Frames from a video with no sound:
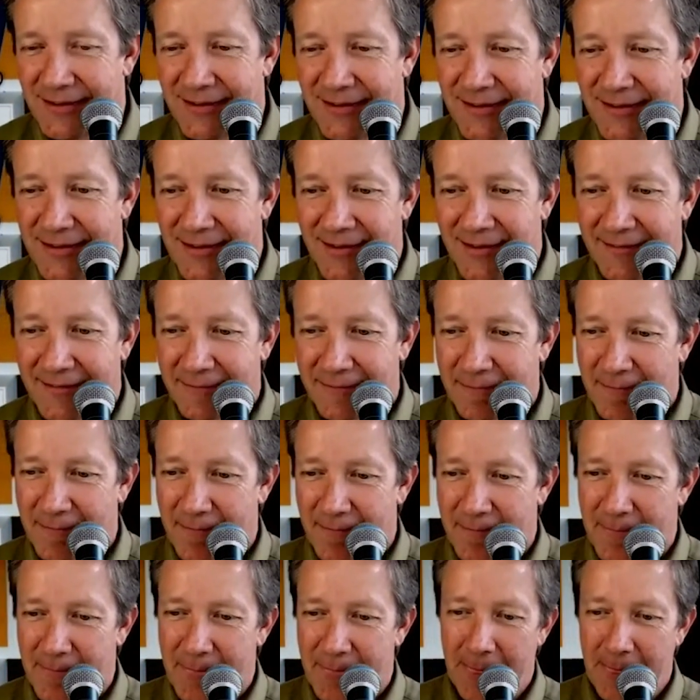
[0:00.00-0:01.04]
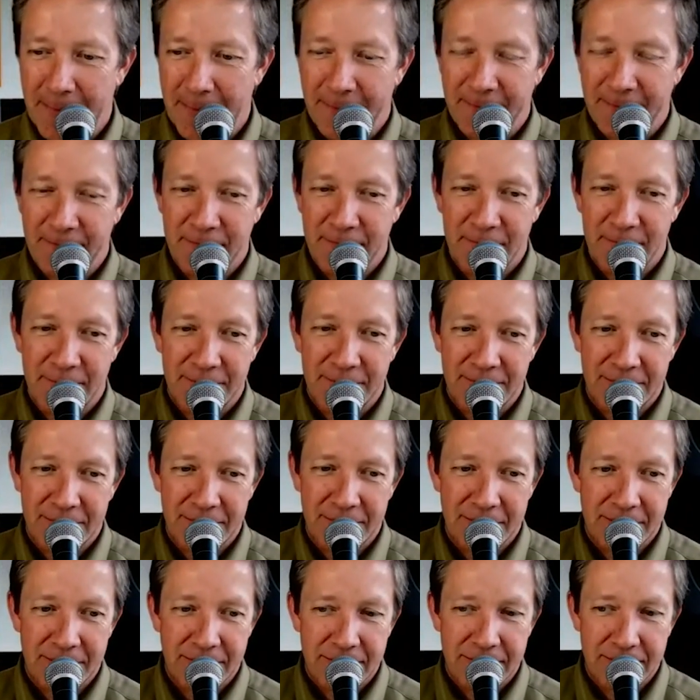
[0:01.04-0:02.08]

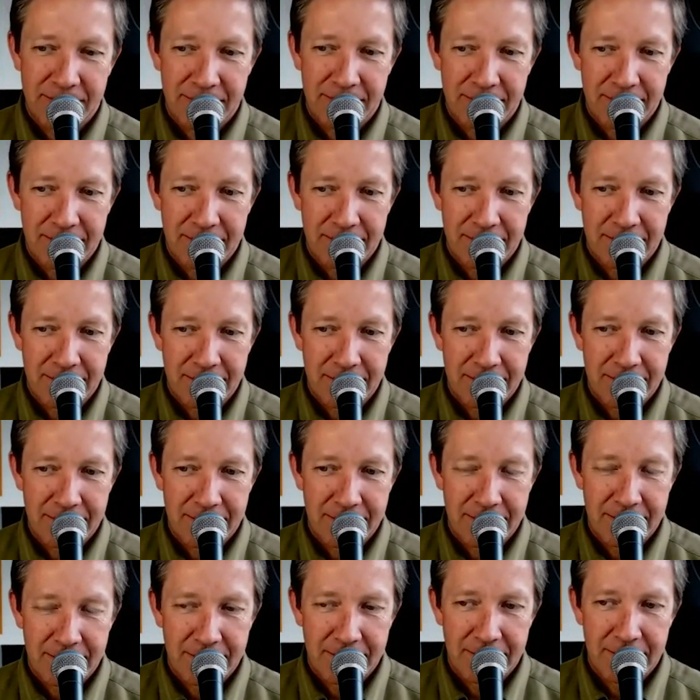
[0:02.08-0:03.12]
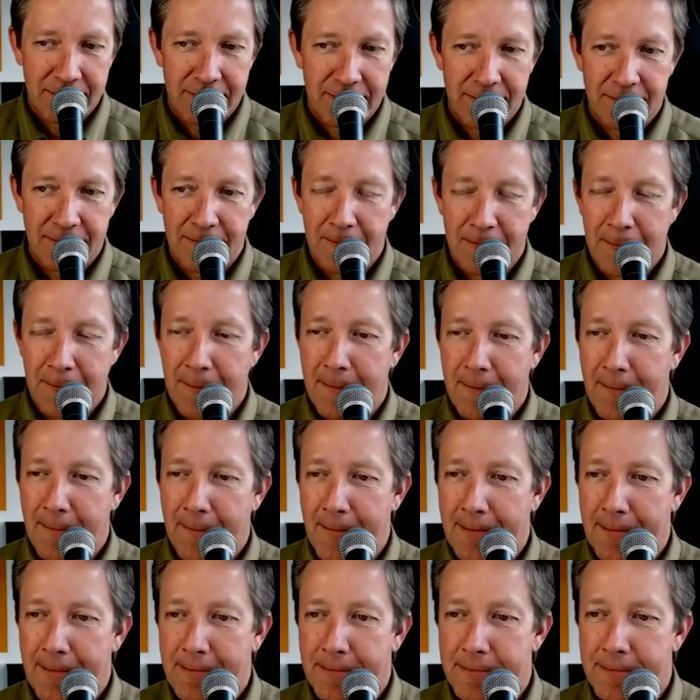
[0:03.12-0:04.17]

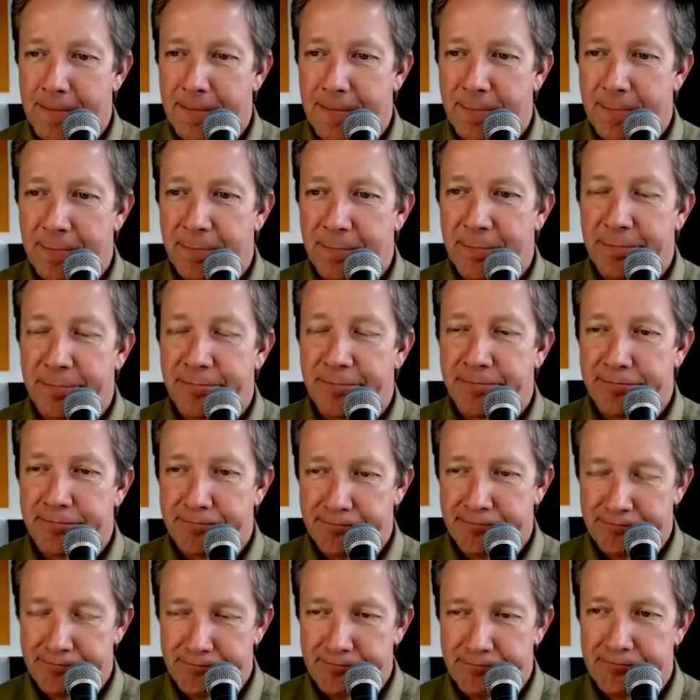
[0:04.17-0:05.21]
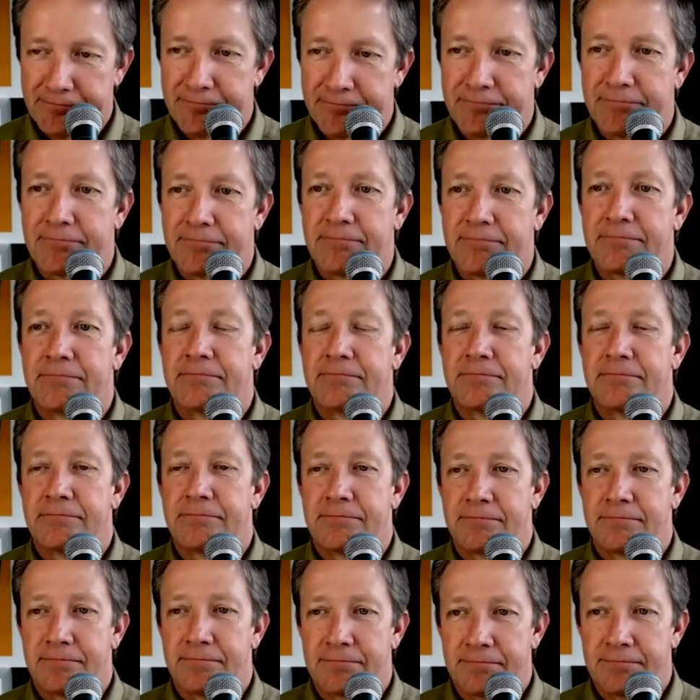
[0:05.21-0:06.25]

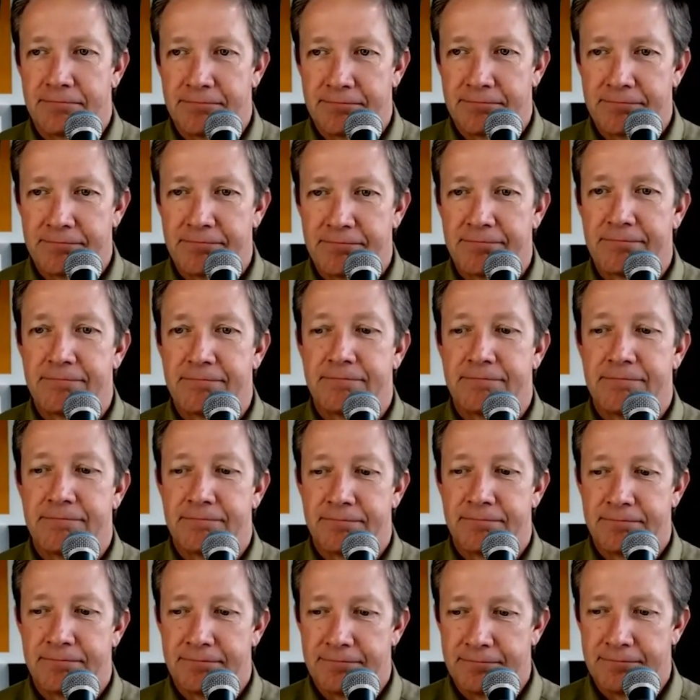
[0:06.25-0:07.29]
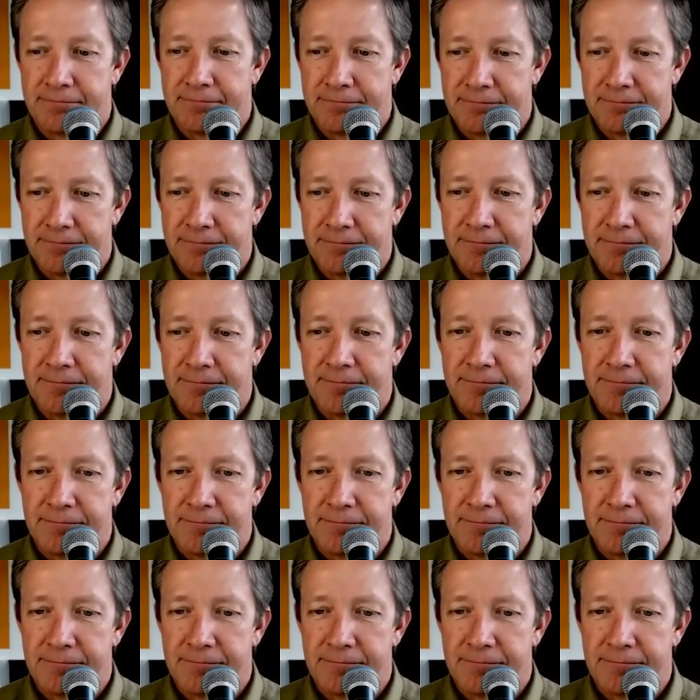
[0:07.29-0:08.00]
[no speech]